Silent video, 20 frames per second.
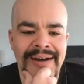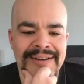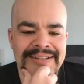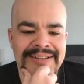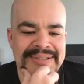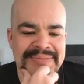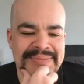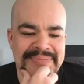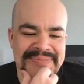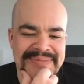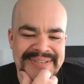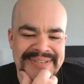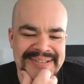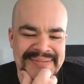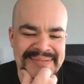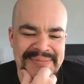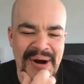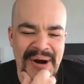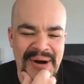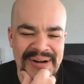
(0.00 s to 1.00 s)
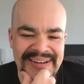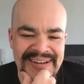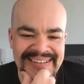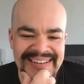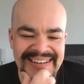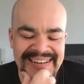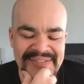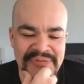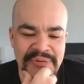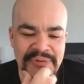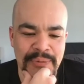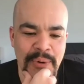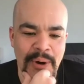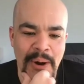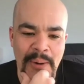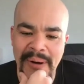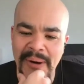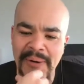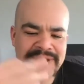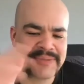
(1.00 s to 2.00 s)
Some art for
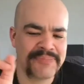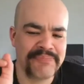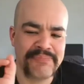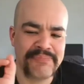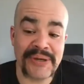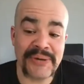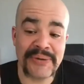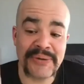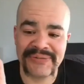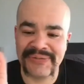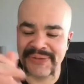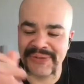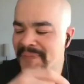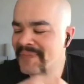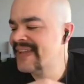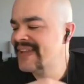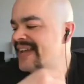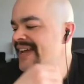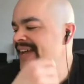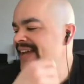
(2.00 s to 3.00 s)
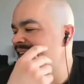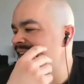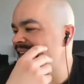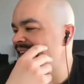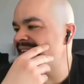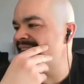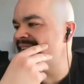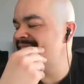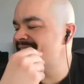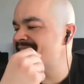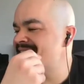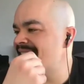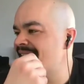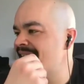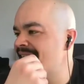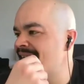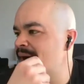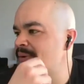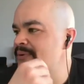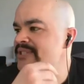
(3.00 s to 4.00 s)
Cuomo. It's beautiful. And
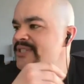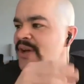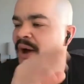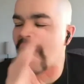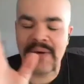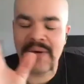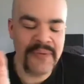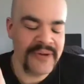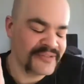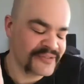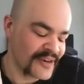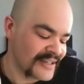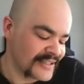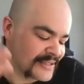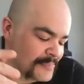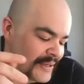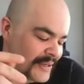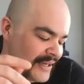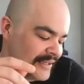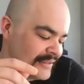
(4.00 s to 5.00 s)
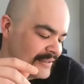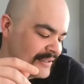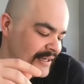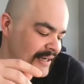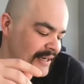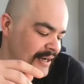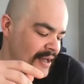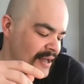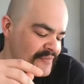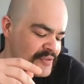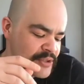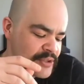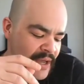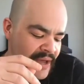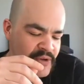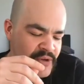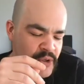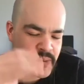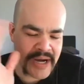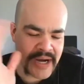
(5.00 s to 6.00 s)
I was talking with a friend of mine.
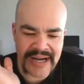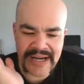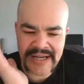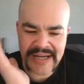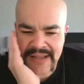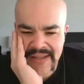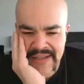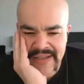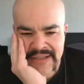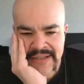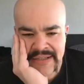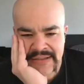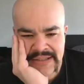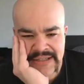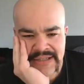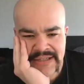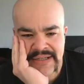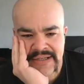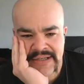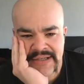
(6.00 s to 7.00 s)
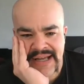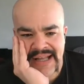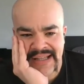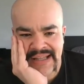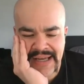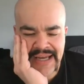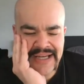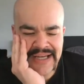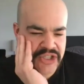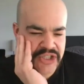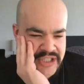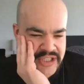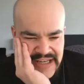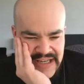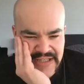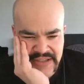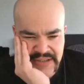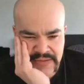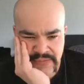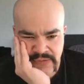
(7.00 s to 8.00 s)
Have you read any of the allegations
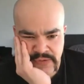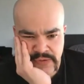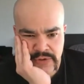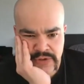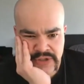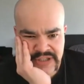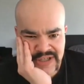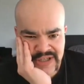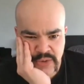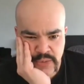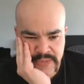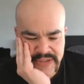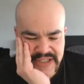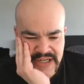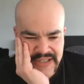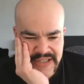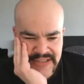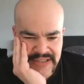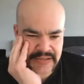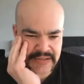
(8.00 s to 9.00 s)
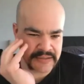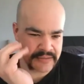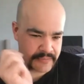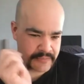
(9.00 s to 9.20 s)
against him for sexual misconduct?